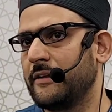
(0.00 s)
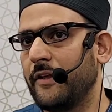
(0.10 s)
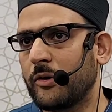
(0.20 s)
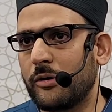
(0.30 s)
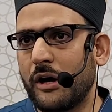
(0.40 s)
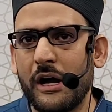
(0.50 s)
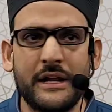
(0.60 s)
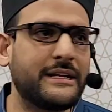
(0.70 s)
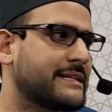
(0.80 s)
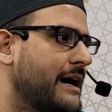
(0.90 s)
The
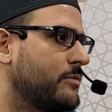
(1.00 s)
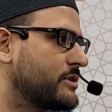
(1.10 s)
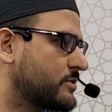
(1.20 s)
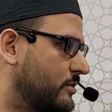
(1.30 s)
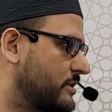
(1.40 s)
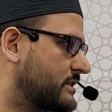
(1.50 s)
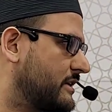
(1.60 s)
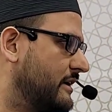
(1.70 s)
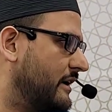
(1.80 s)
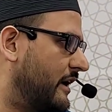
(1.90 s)
Quran is our
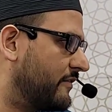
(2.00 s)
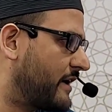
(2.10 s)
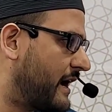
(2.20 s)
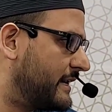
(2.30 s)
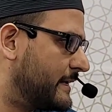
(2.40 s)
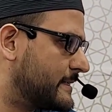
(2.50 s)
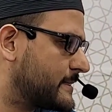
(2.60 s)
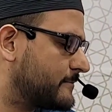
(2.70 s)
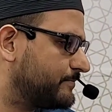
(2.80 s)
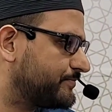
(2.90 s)
source of
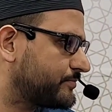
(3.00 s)
guidance.